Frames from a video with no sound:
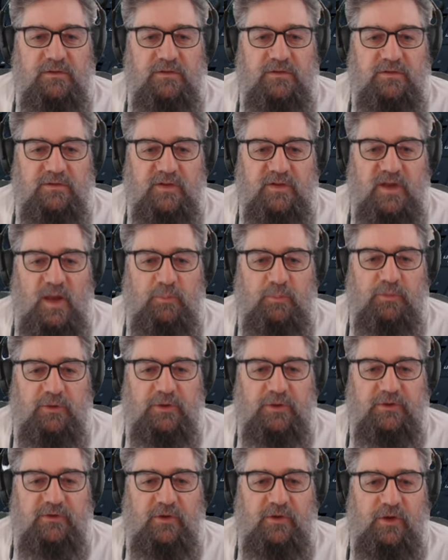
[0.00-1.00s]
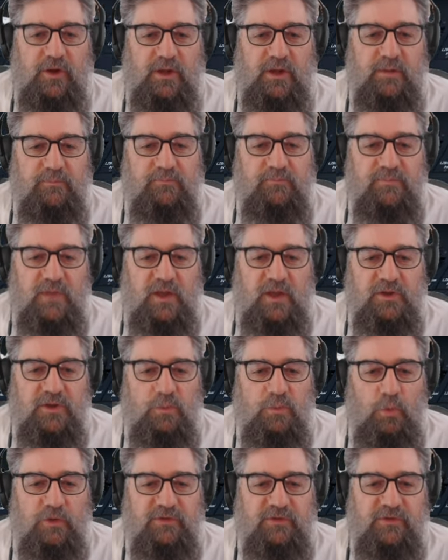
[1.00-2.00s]
just a couple at a time, and
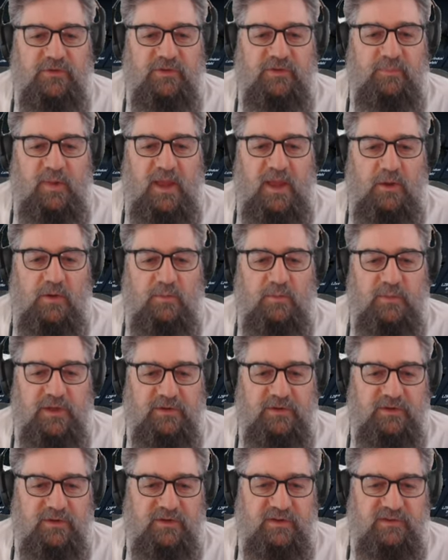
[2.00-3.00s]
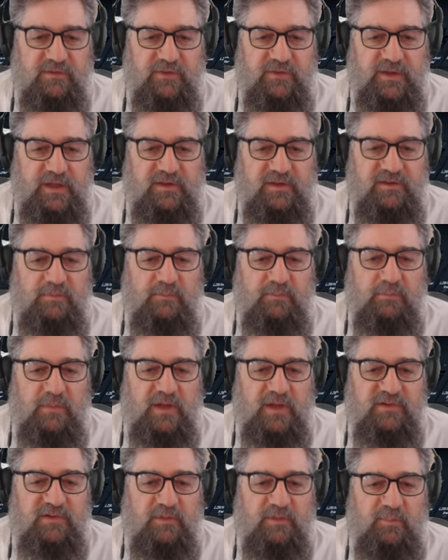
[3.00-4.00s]
you watch this power meter, because if it gets
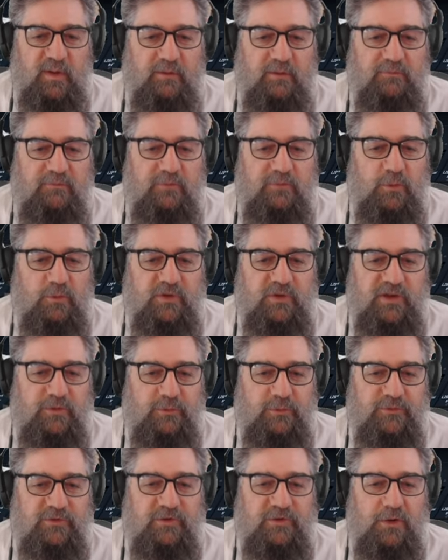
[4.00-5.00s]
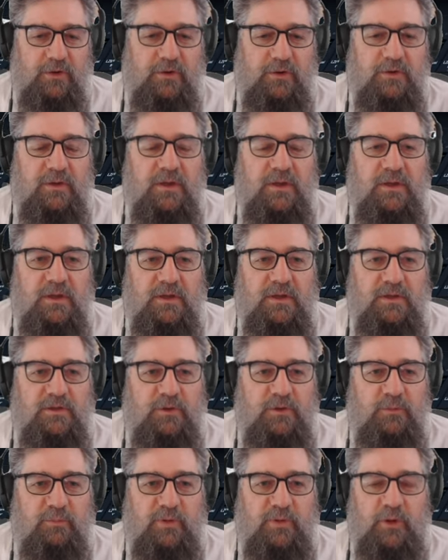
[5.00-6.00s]
much above 40 or so,
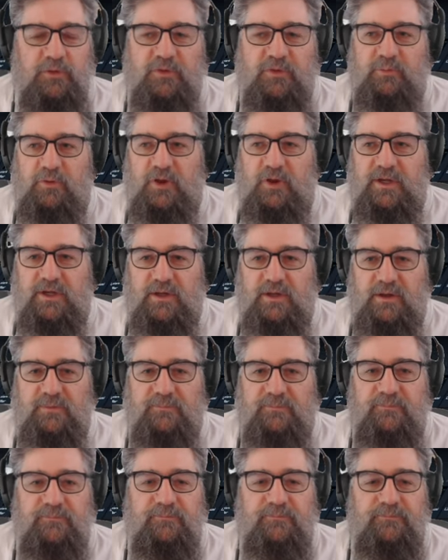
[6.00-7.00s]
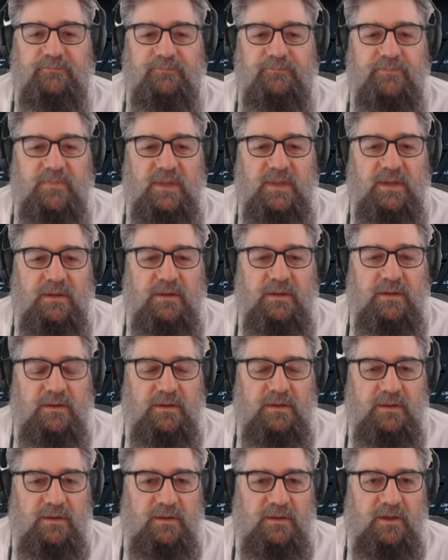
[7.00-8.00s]
you'll blow the breaker.
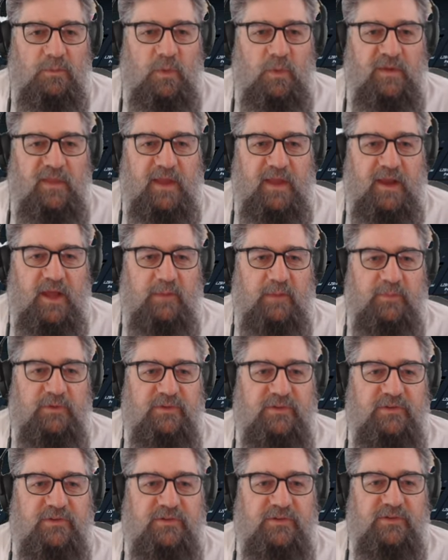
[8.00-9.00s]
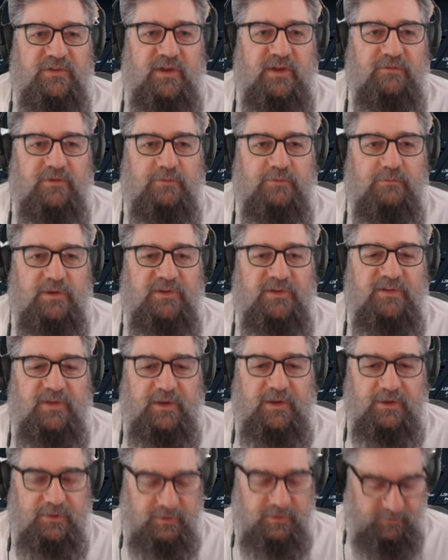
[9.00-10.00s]
When that happens, you just have to
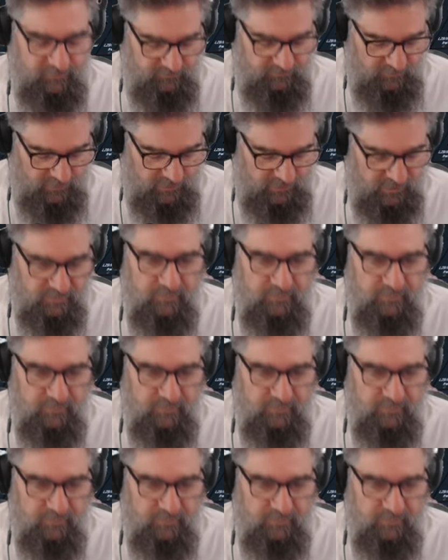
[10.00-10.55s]
reset it, it's fine.